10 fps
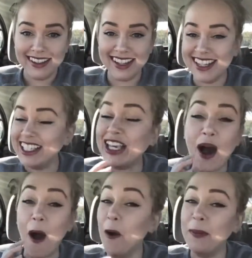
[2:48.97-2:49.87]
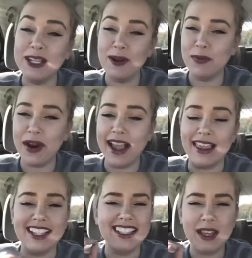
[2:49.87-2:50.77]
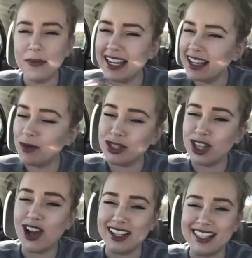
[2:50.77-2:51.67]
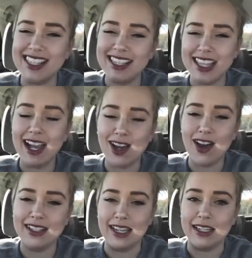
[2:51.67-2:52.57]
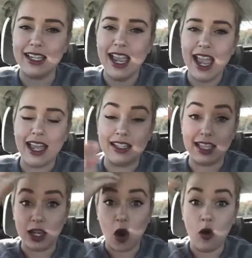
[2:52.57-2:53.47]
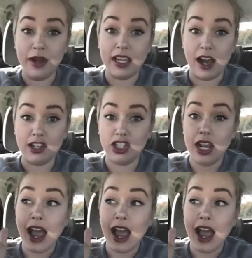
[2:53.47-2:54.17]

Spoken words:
you hope and you pray that somebody comes along and sees that content and is like, oh my gosh,